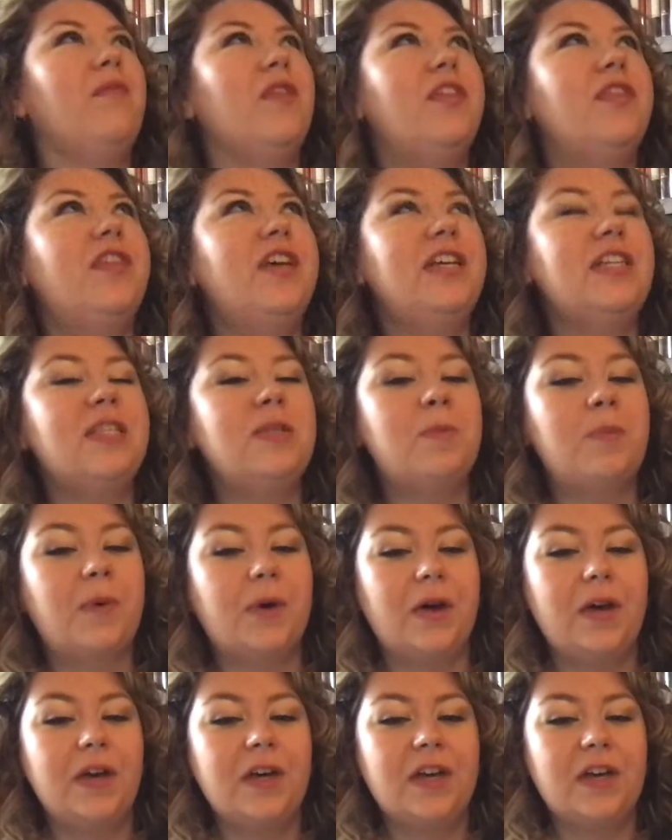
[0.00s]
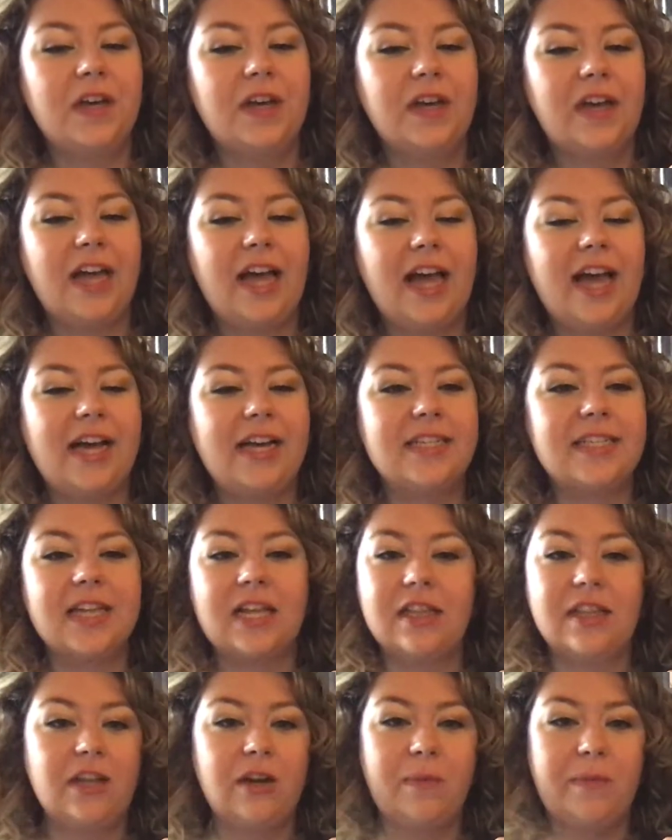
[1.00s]
This book has
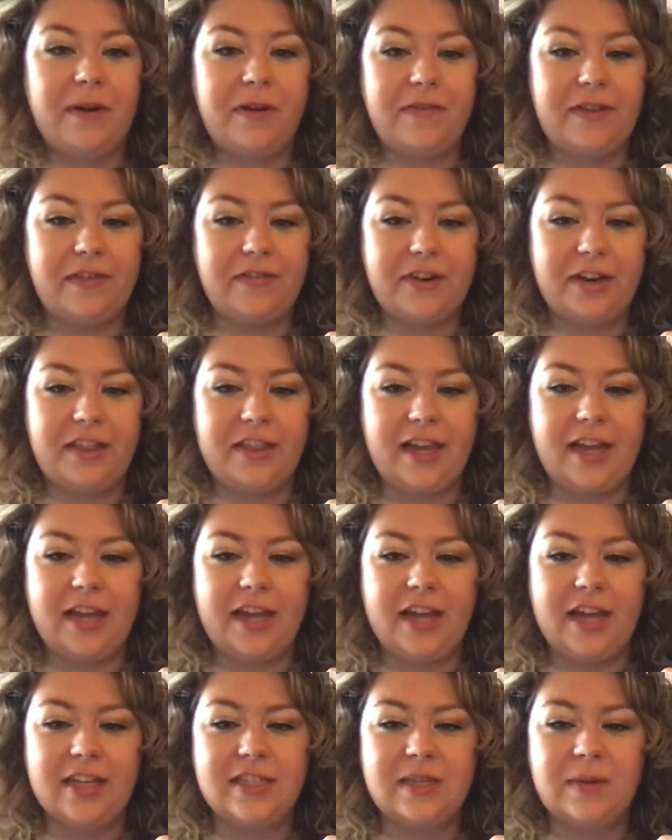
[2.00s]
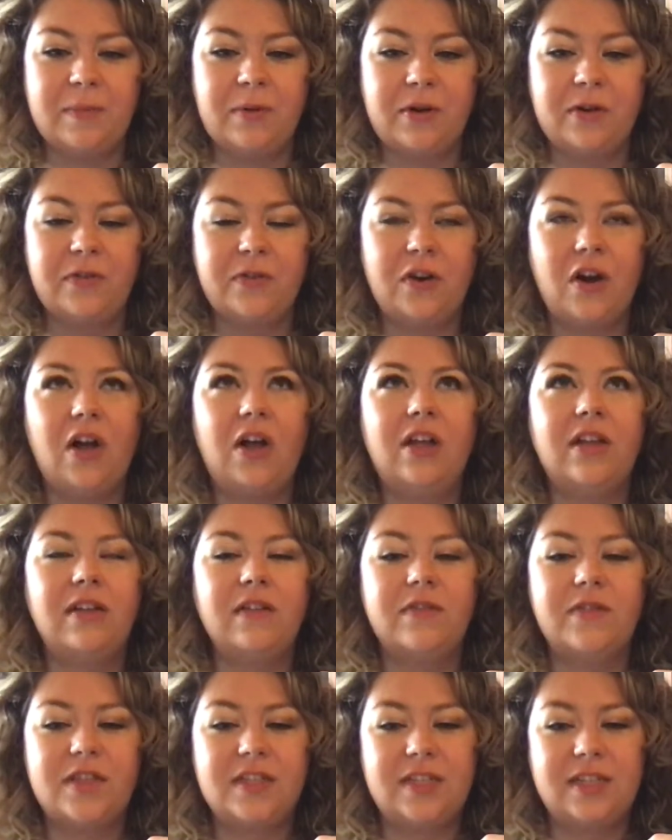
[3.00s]
a little bit of everything. It's a book for
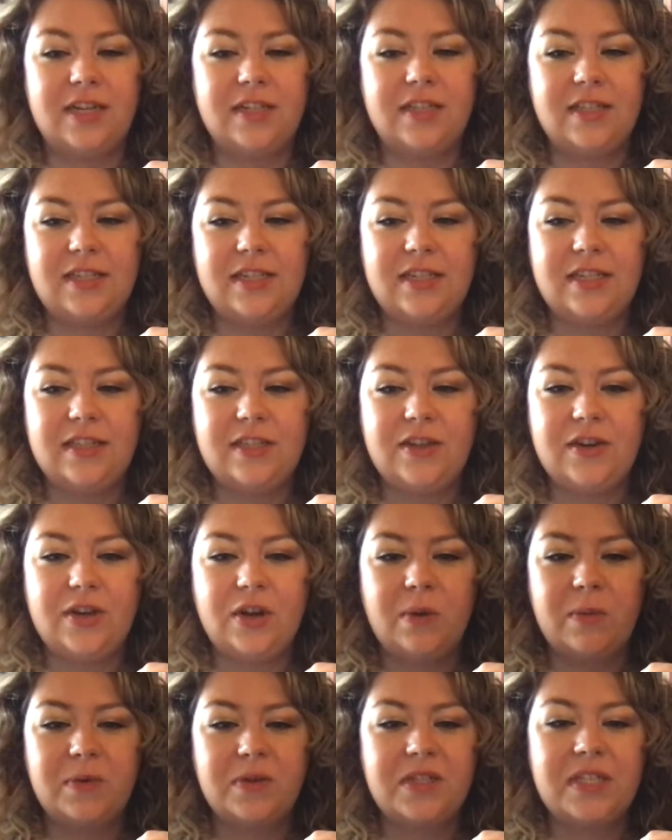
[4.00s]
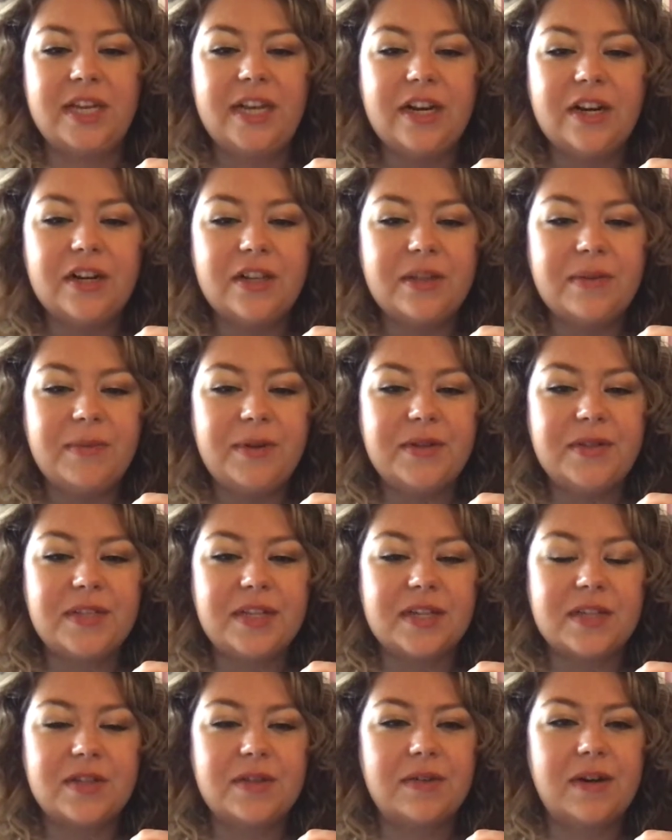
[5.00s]
all of the senses. You can almost hear the
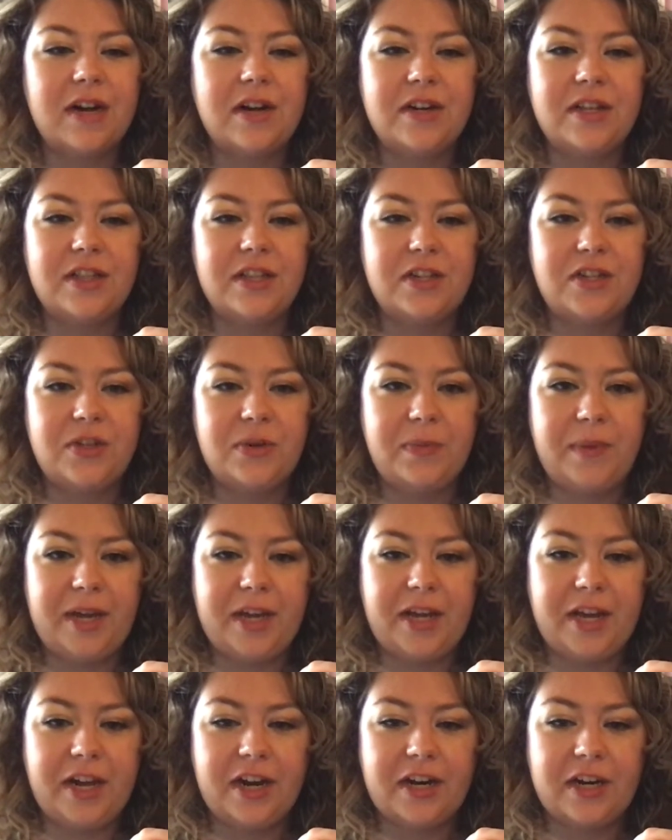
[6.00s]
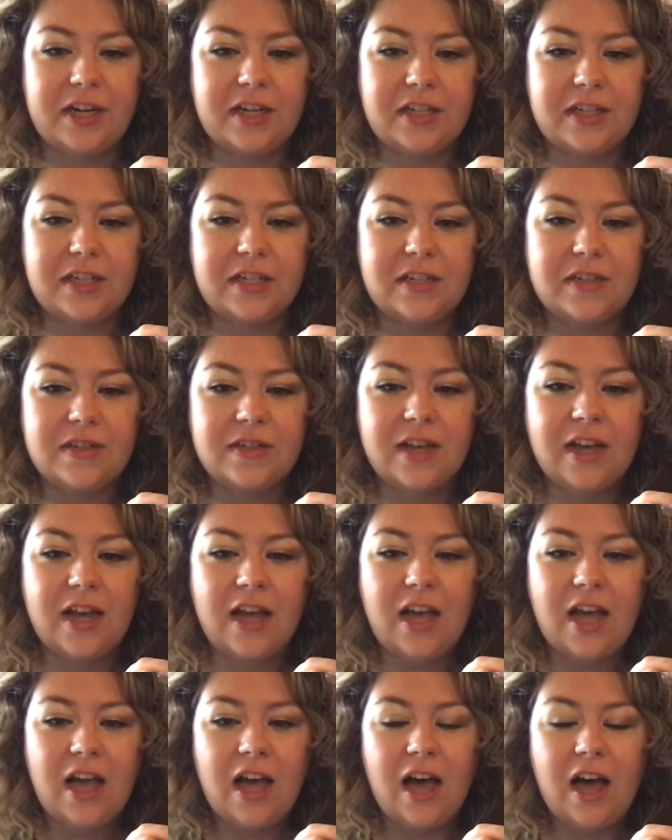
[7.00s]
music surrounding the two main characters.
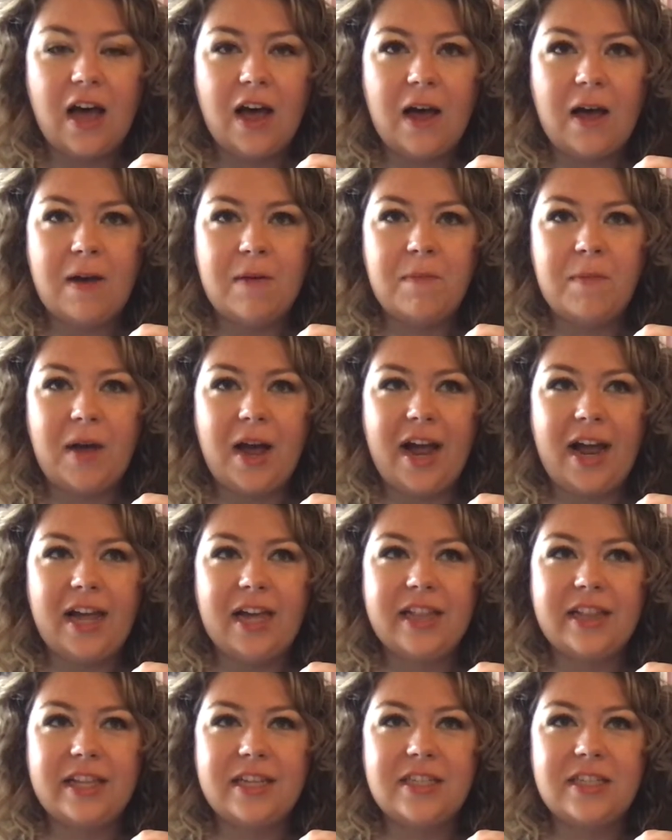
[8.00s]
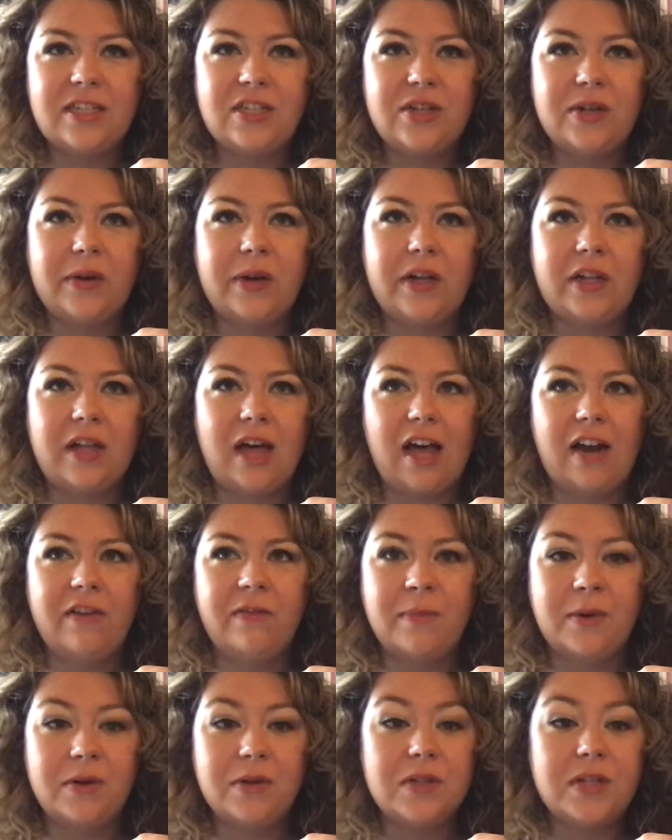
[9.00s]
I listened to a lot
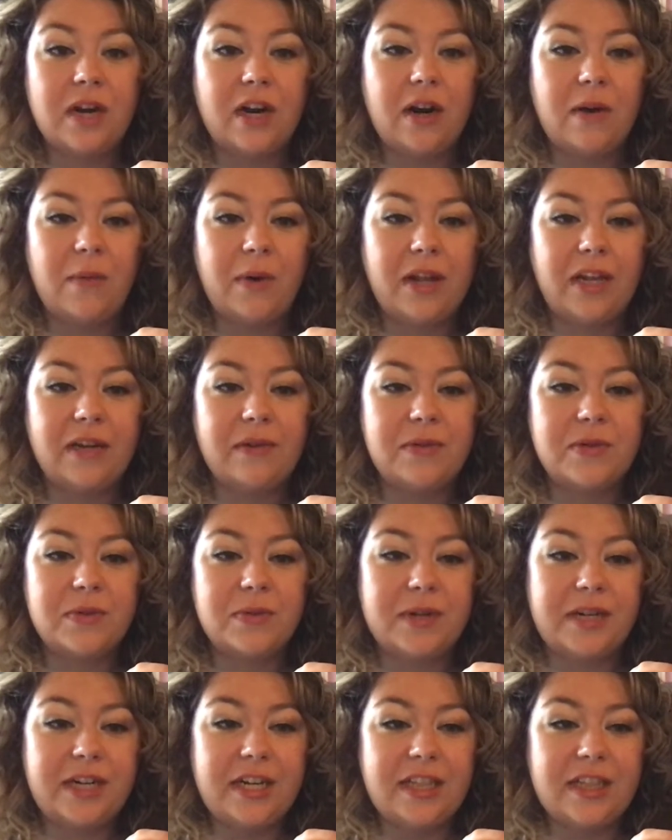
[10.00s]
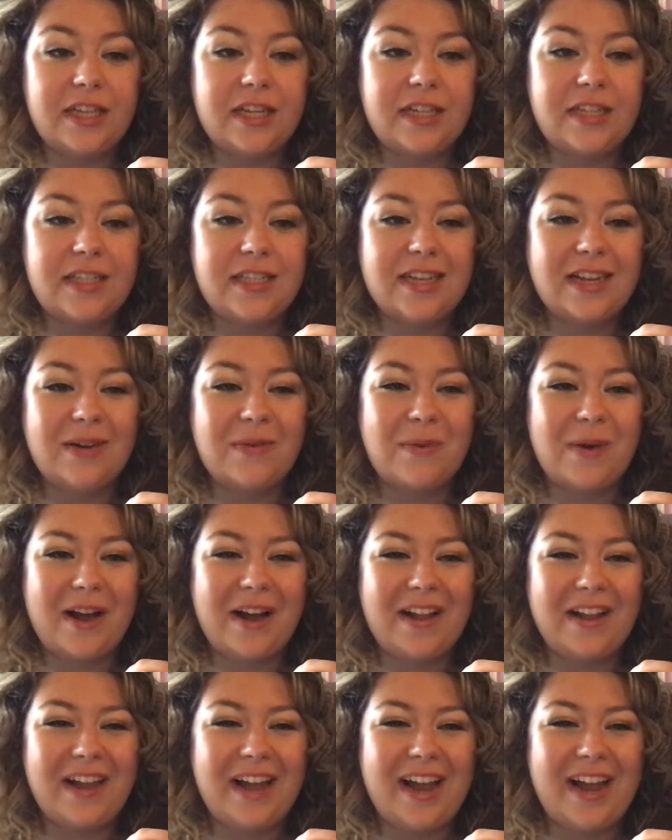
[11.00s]
of Mozart while I was reading this and
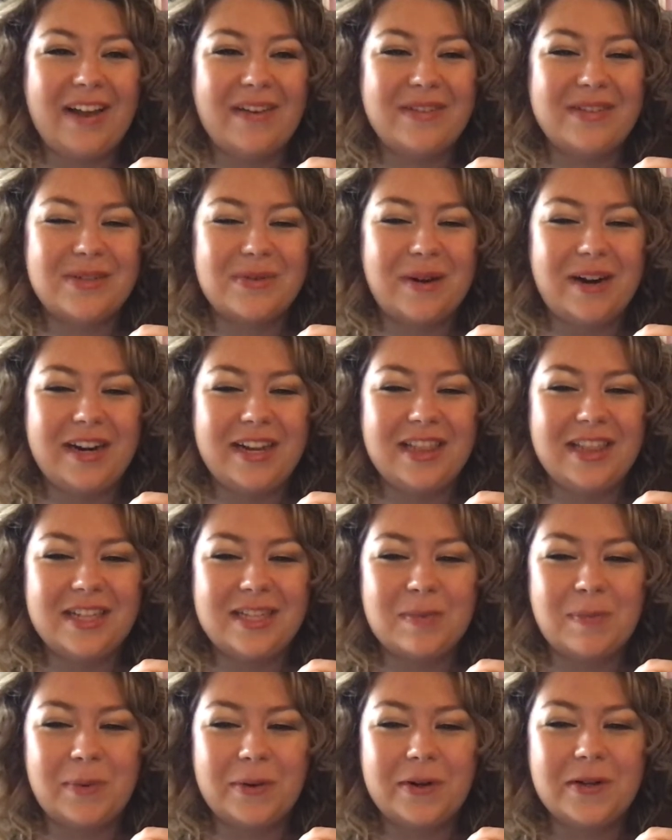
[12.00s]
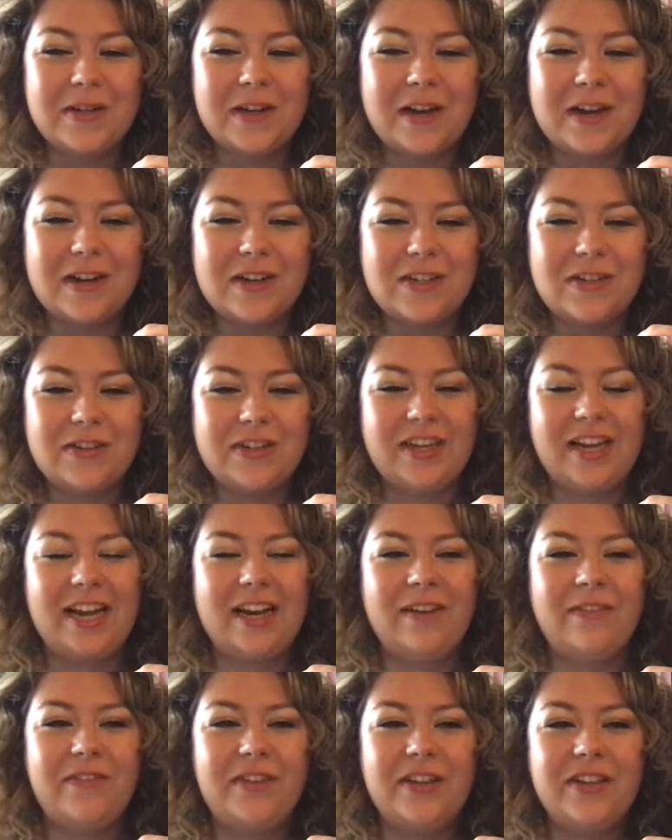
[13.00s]
while I was writing this book talk to
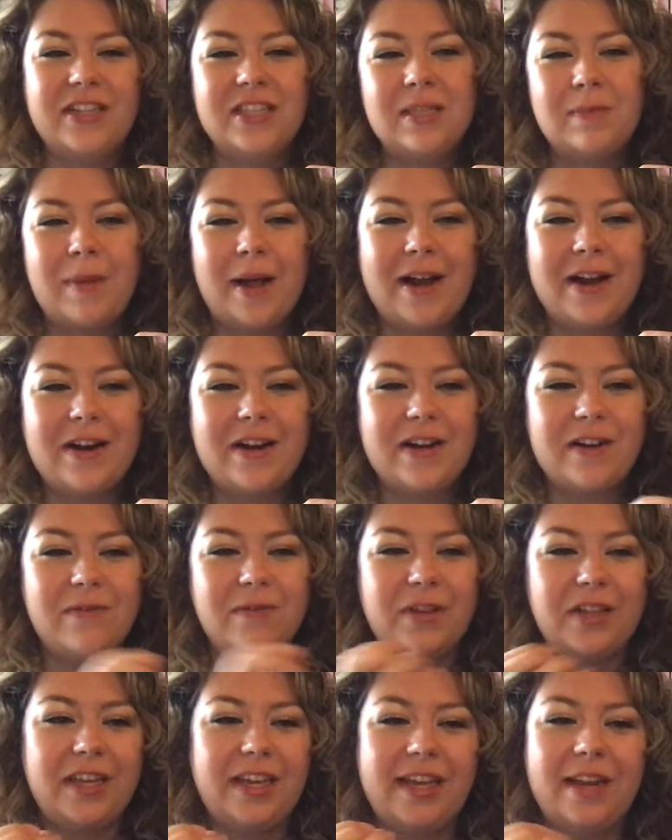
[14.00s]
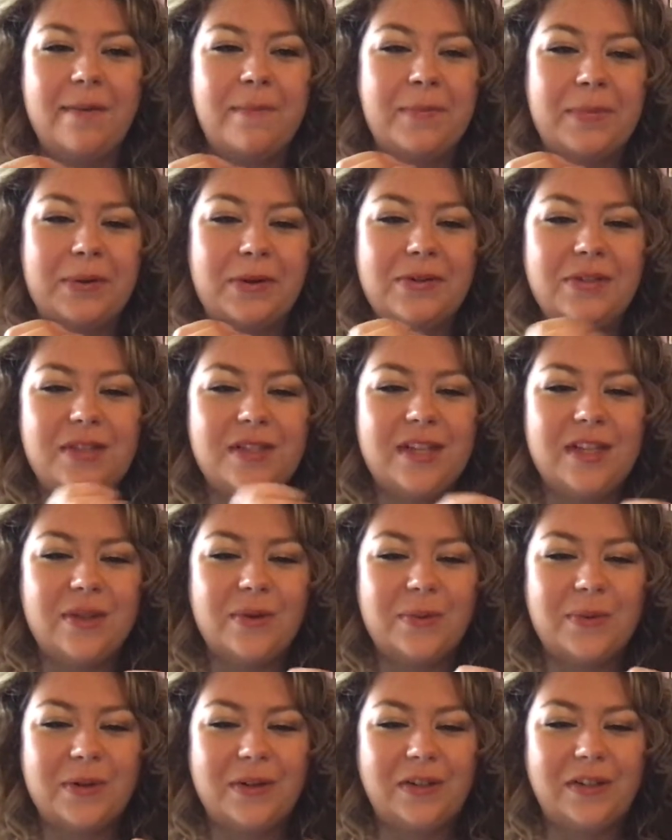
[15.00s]
kind of feel inspired and really get immersed in
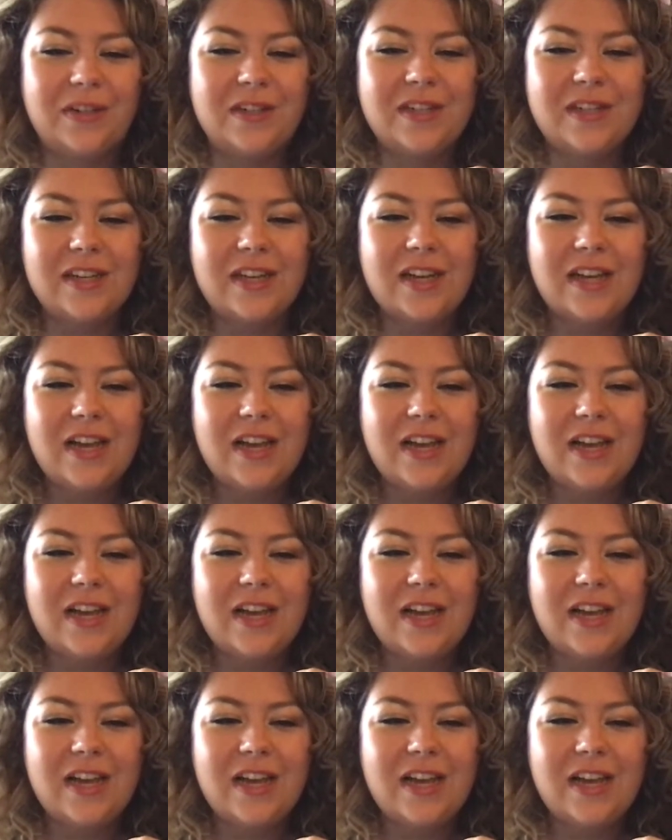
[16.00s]
the world.